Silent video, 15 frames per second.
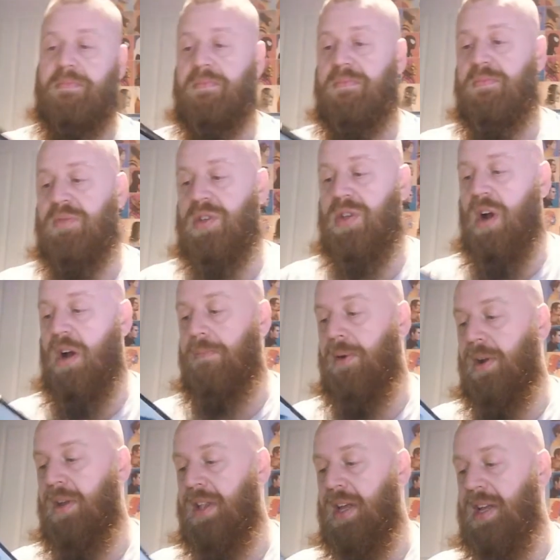star
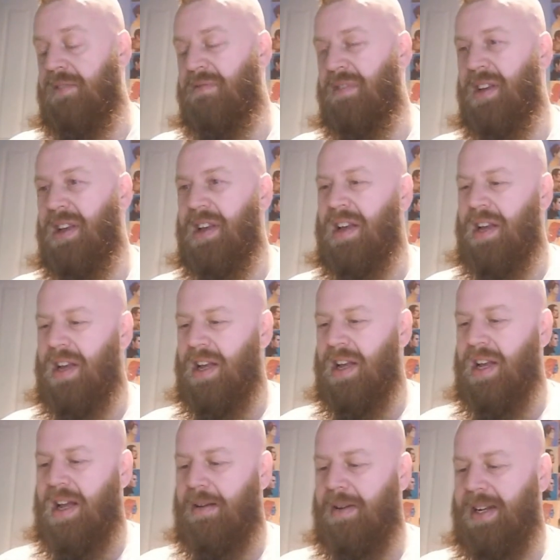boy then.
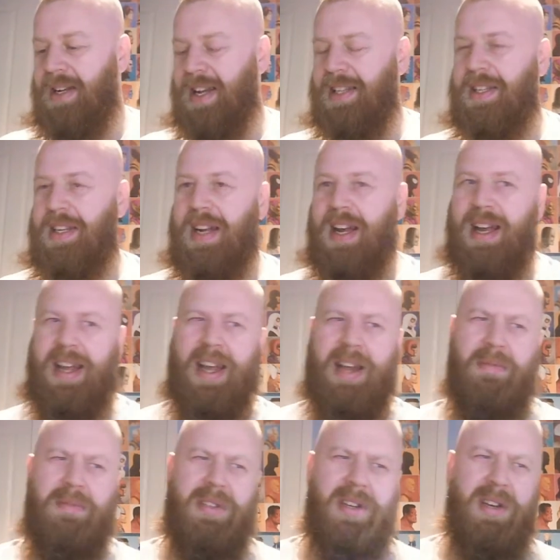In 1998
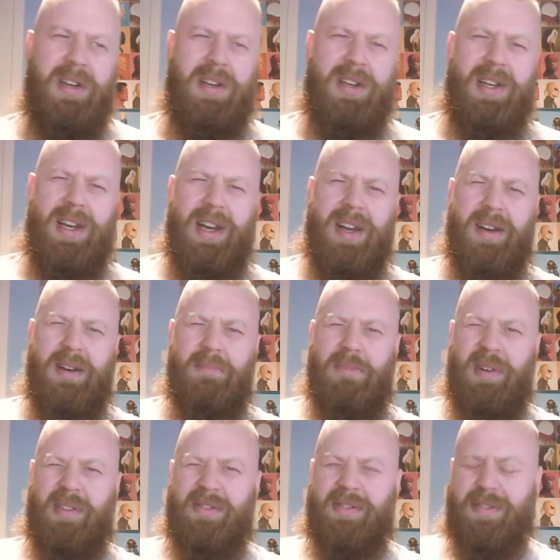was a year
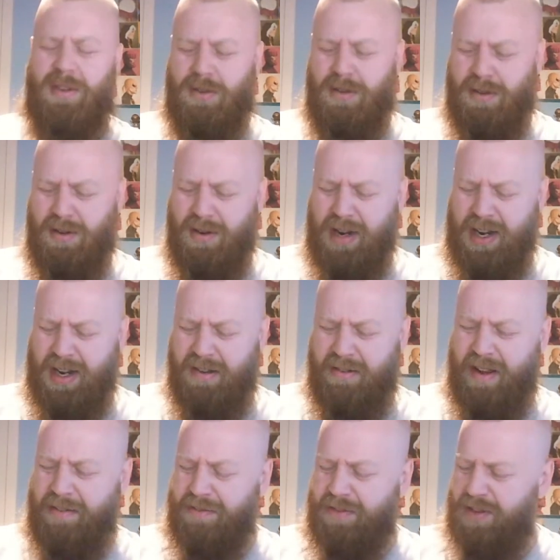before I
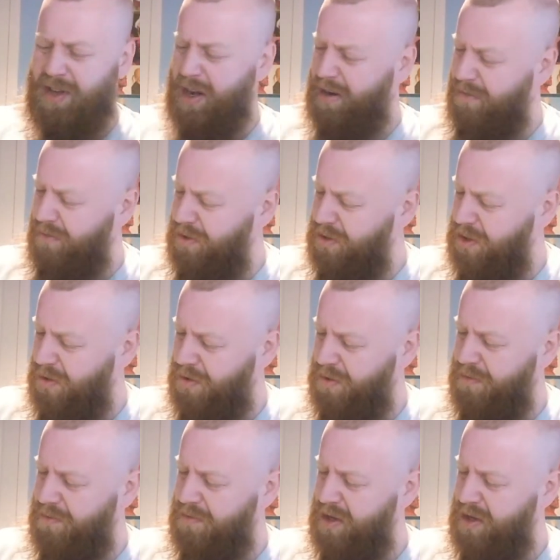left secondary school.